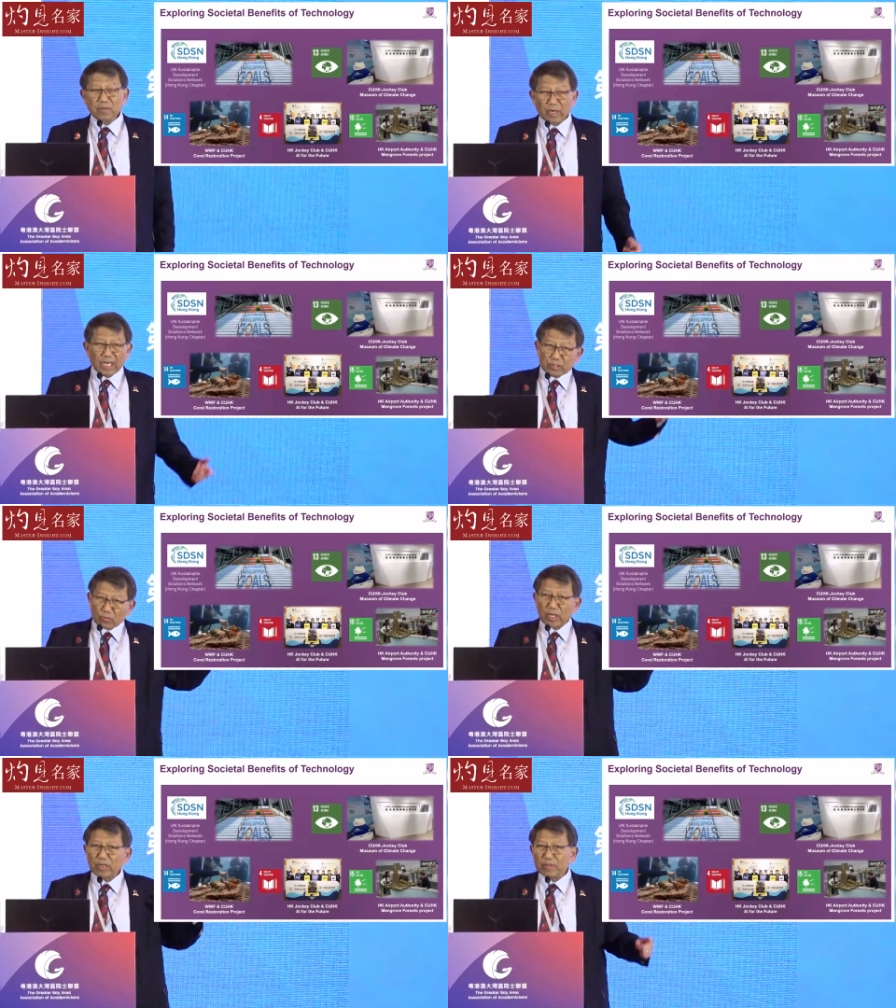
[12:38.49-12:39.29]
Well,
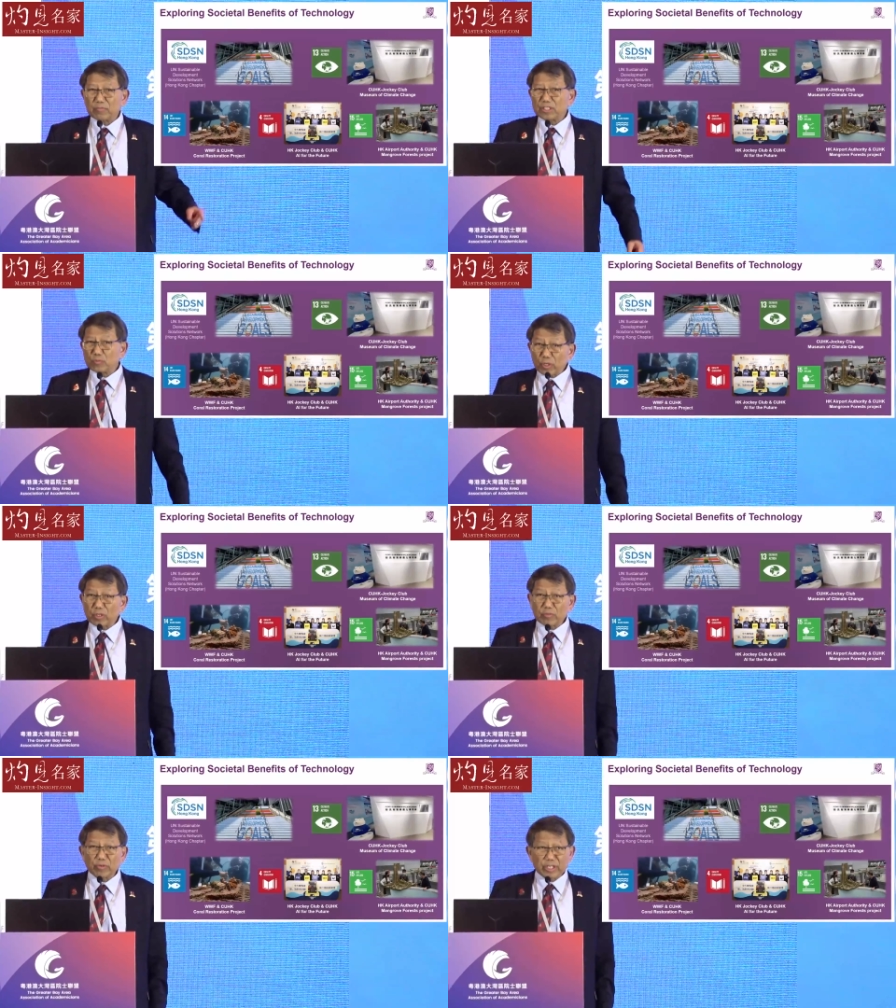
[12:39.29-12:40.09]
actually, one of them is
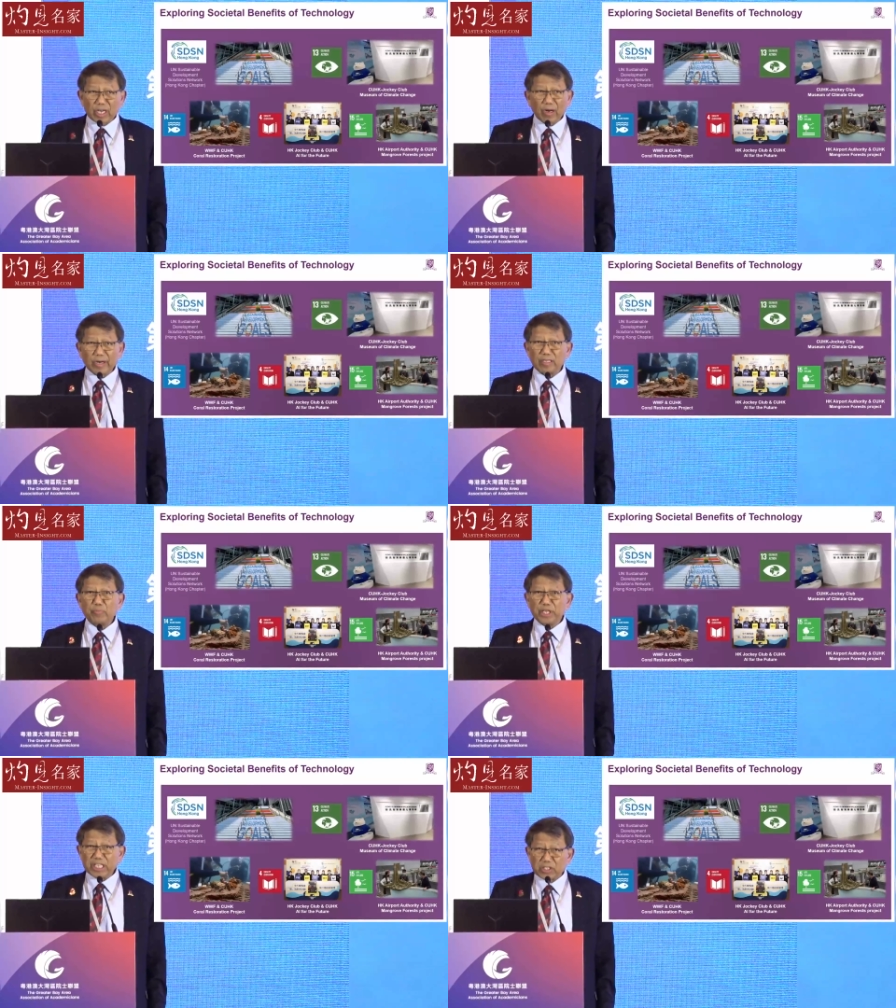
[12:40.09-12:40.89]
really, really hard.
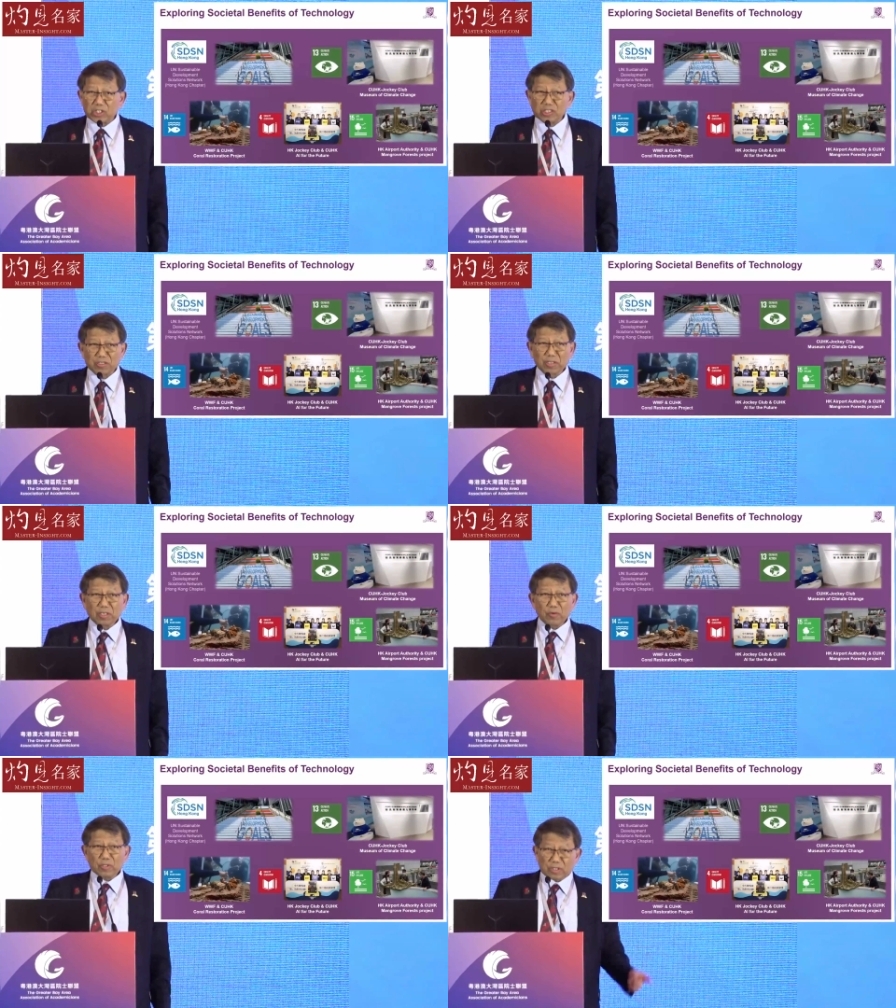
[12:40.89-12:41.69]

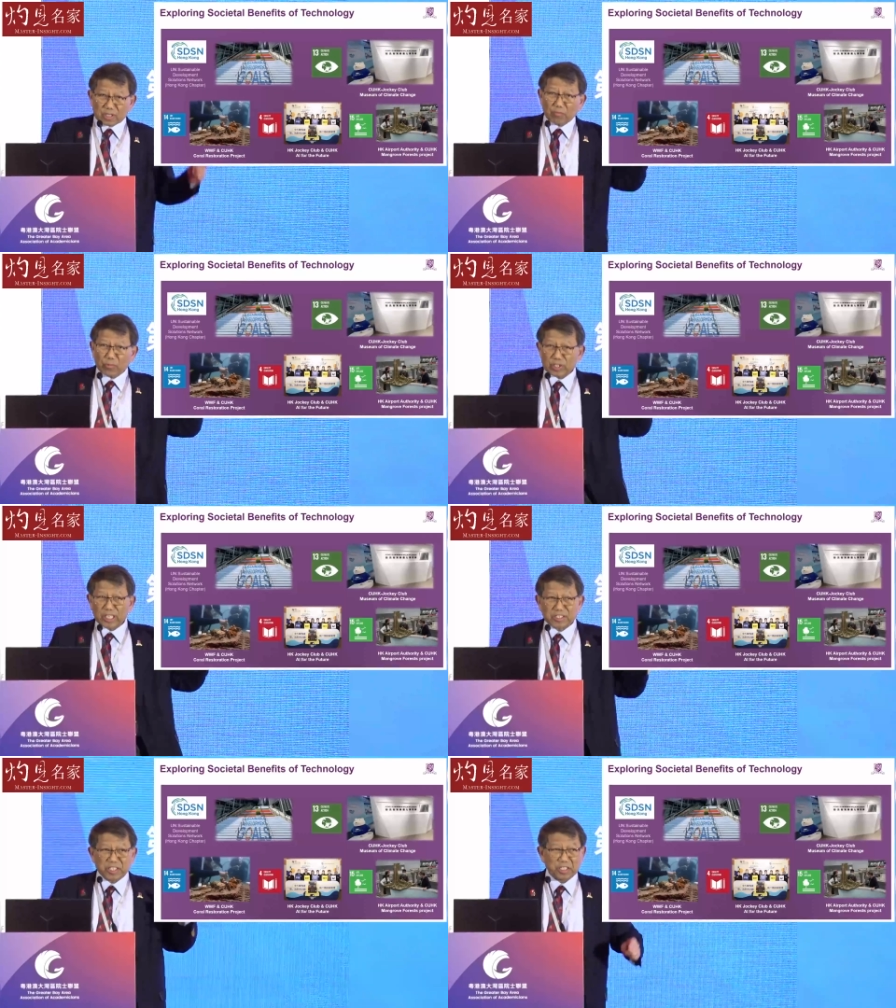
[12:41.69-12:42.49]
Peace, which is number
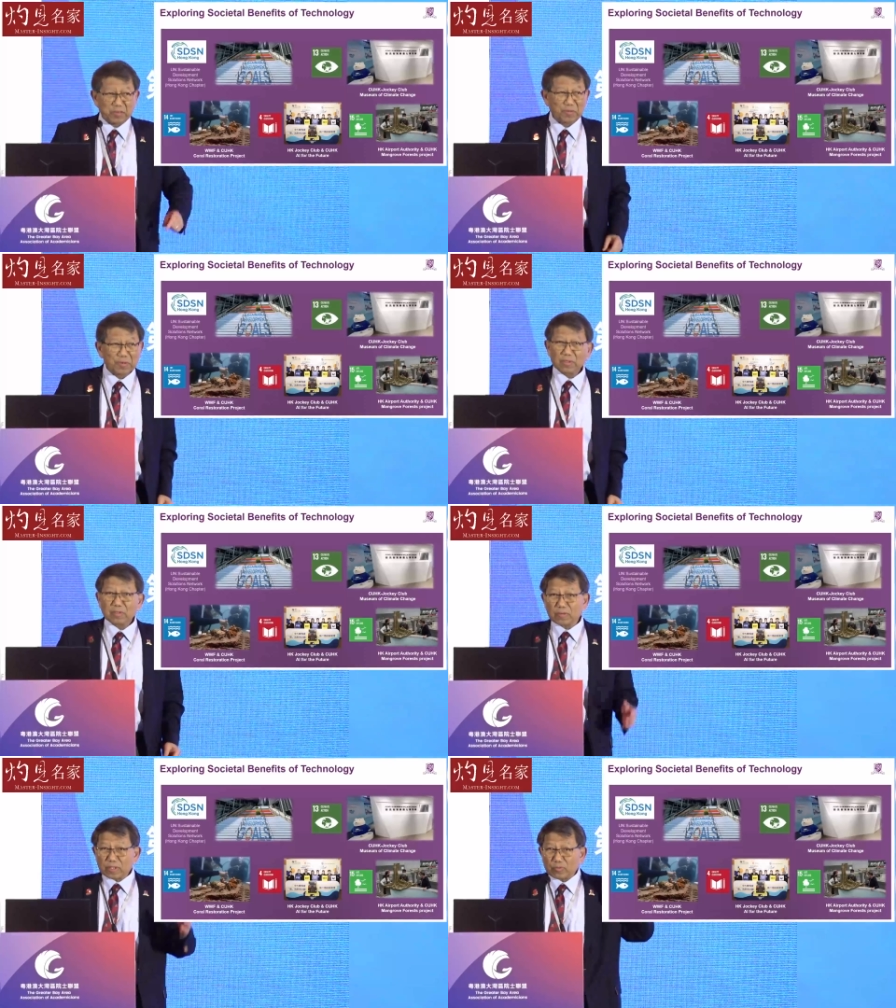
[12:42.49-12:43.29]
16,
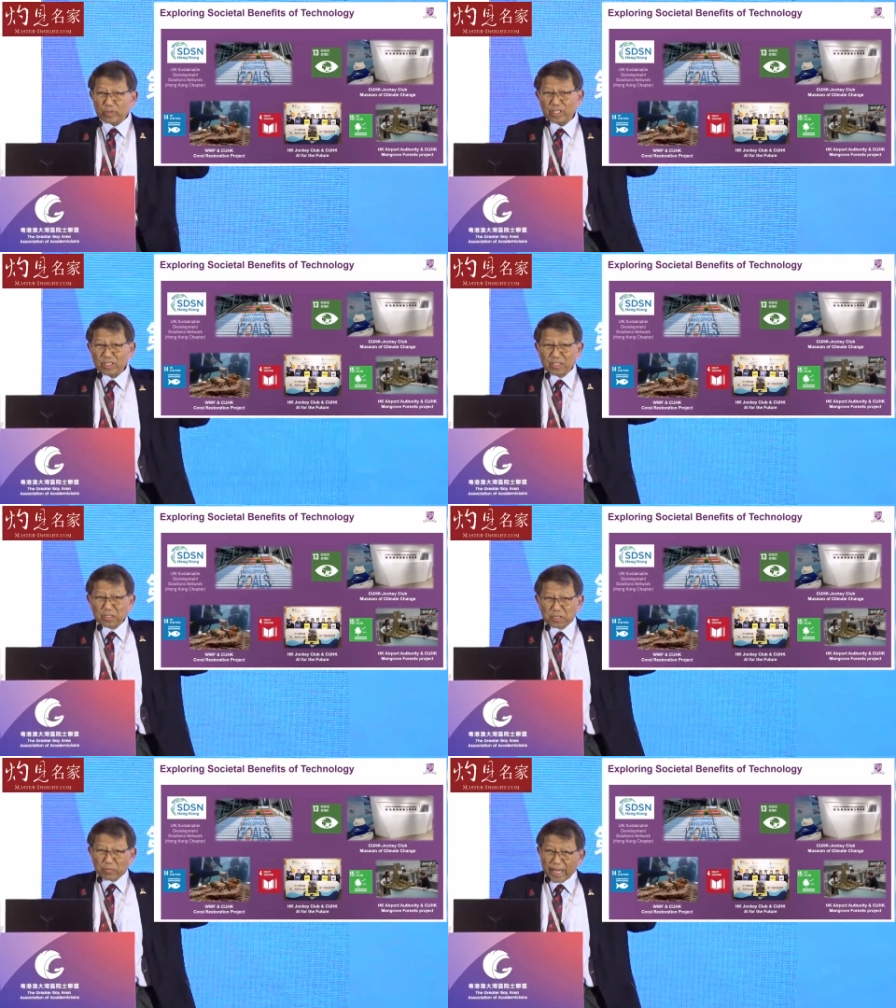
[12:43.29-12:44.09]
which we,
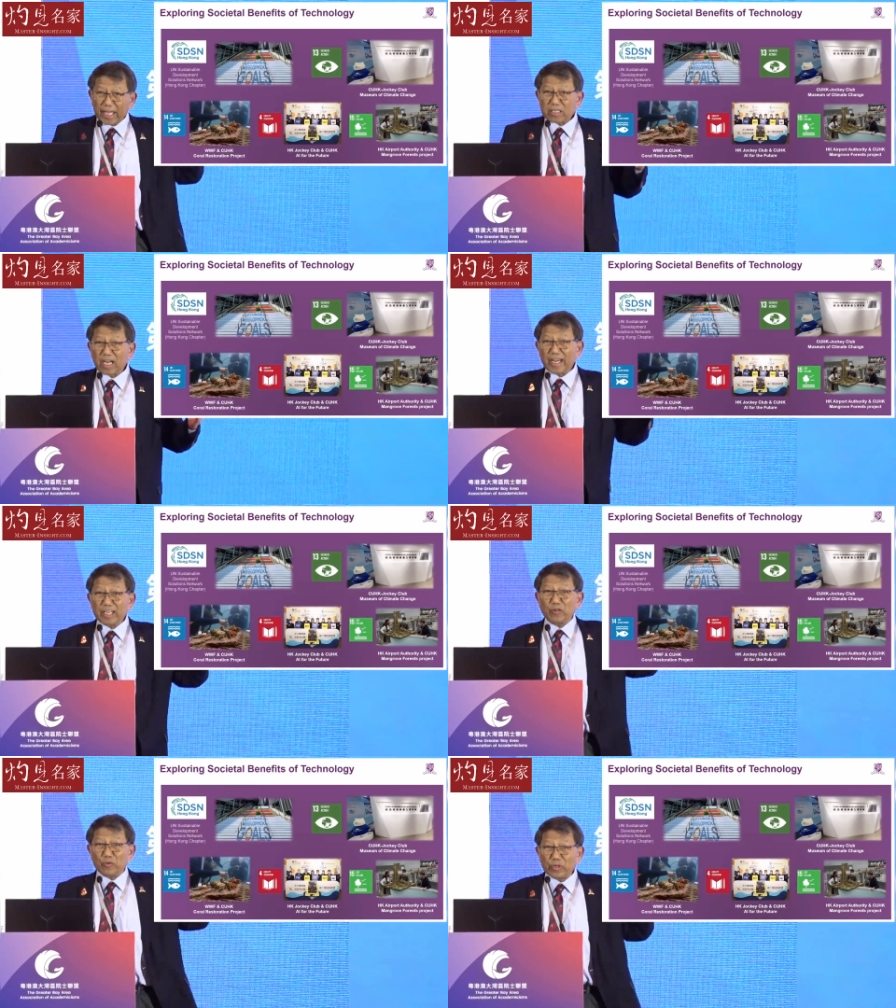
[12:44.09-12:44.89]

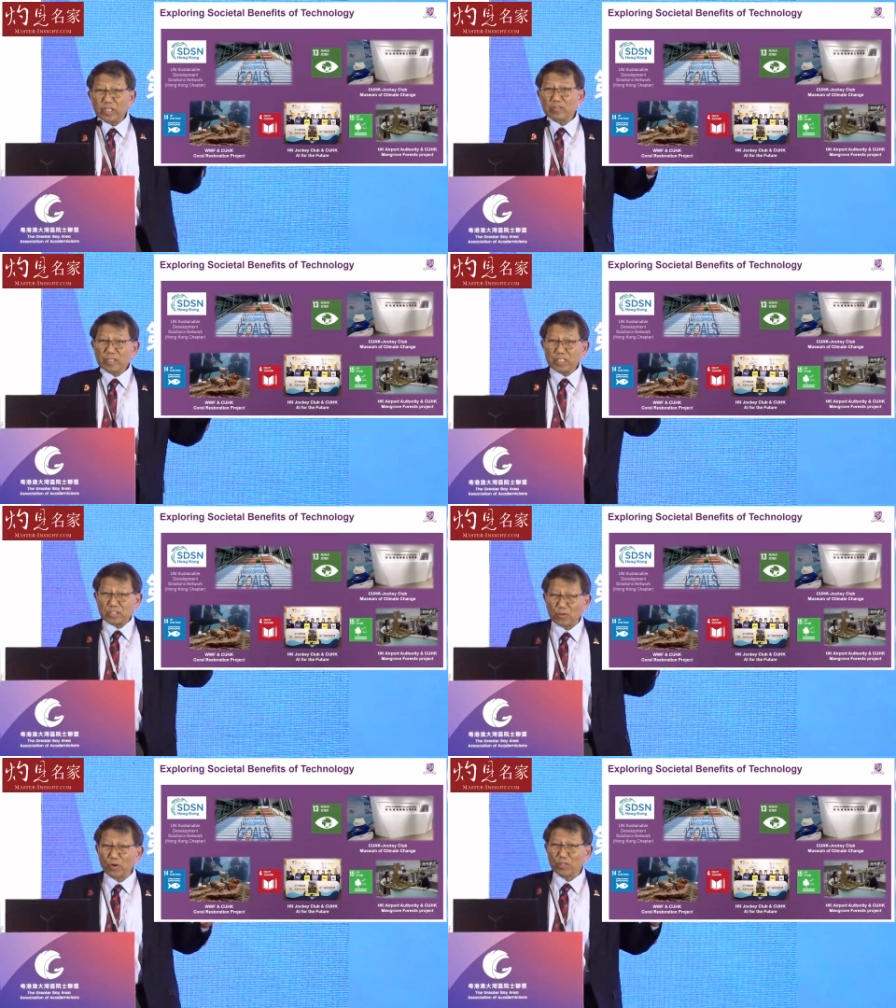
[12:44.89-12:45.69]
mankind really
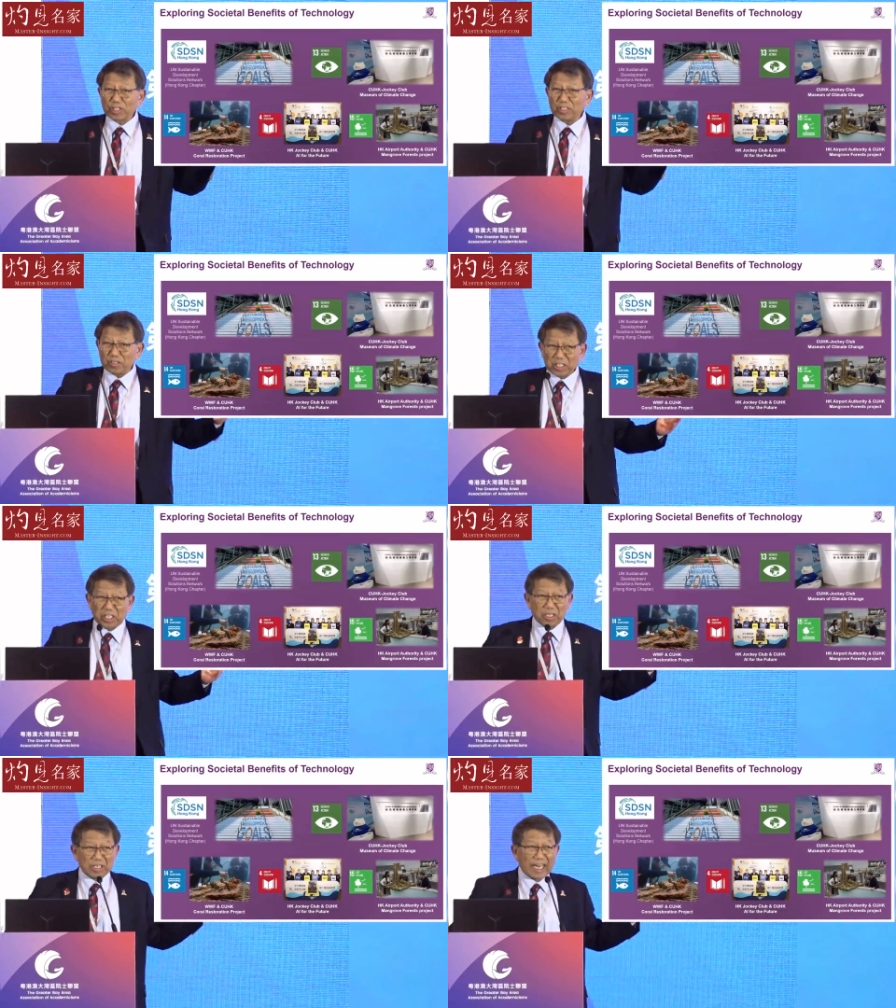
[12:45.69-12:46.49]
sorely
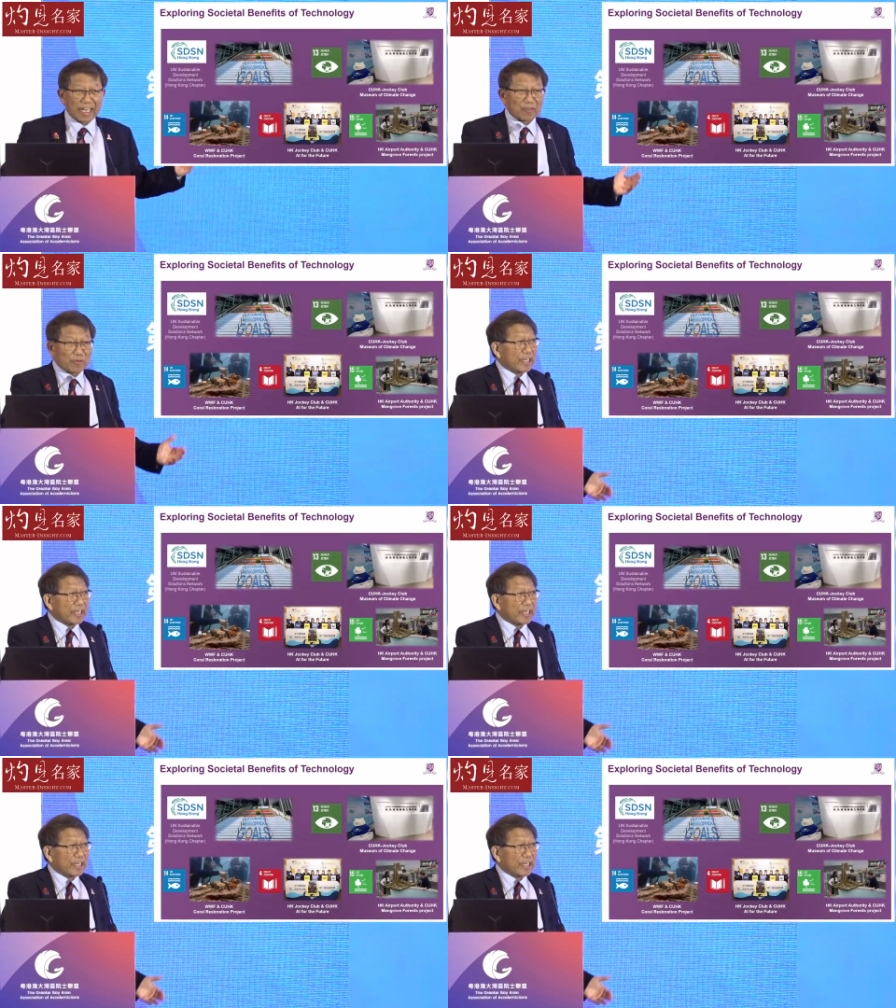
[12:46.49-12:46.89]
need, lack